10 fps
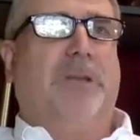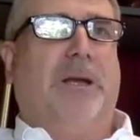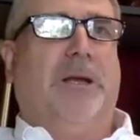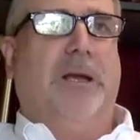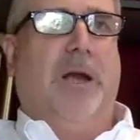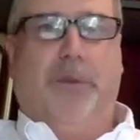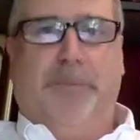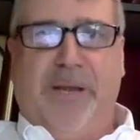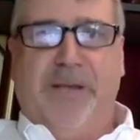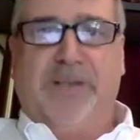The other
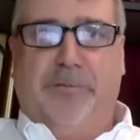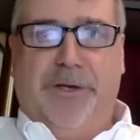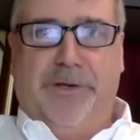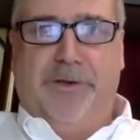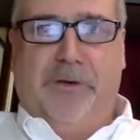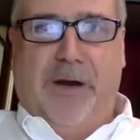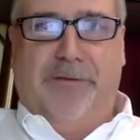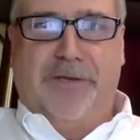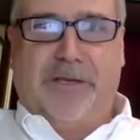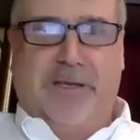piece that we do,
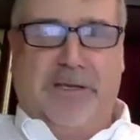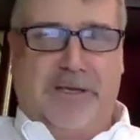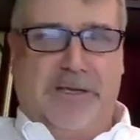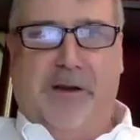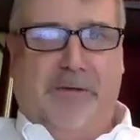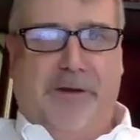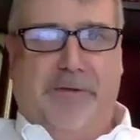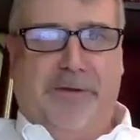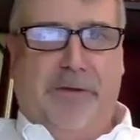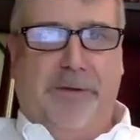obviously, the center of
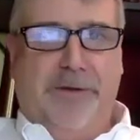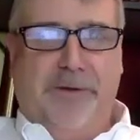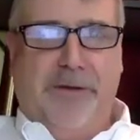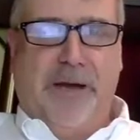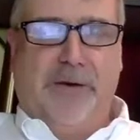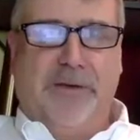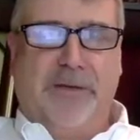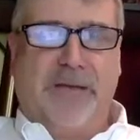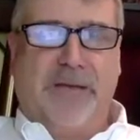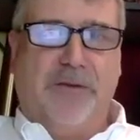everything we do now
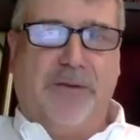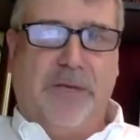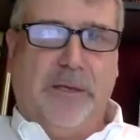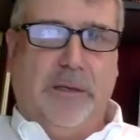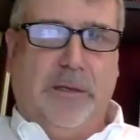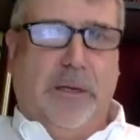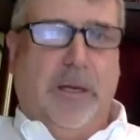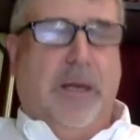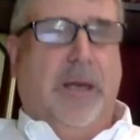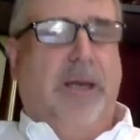is housing.
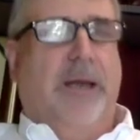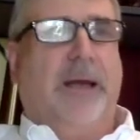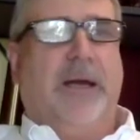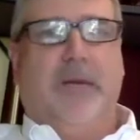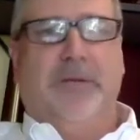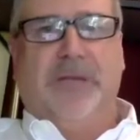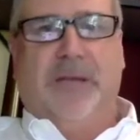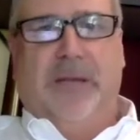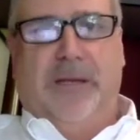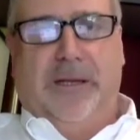And that comes
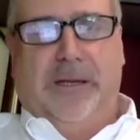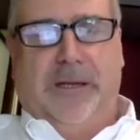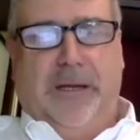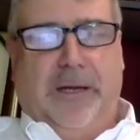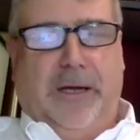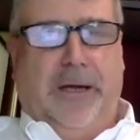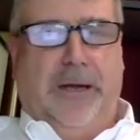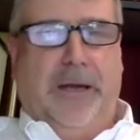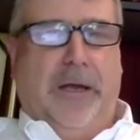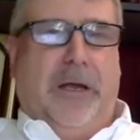in
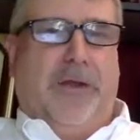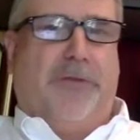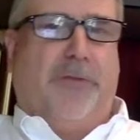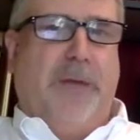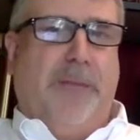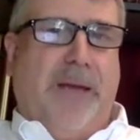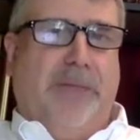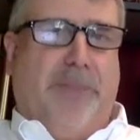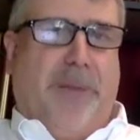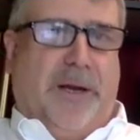three
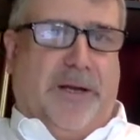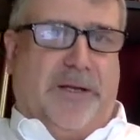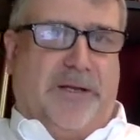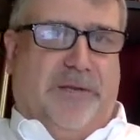main buckets.